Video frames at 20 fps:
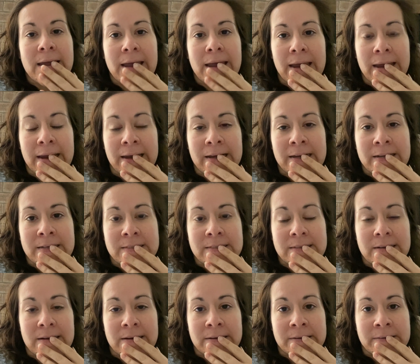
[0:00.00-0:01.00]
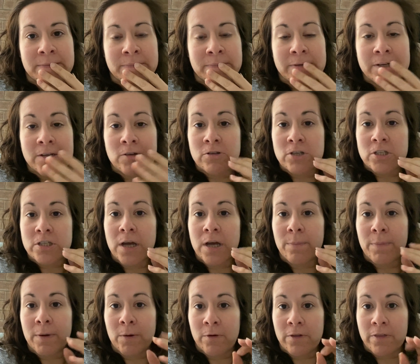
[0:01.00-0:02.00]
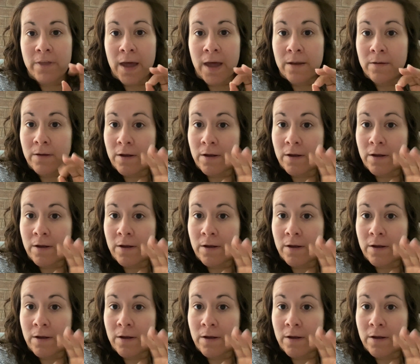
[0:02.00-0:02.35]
And, just helping with that.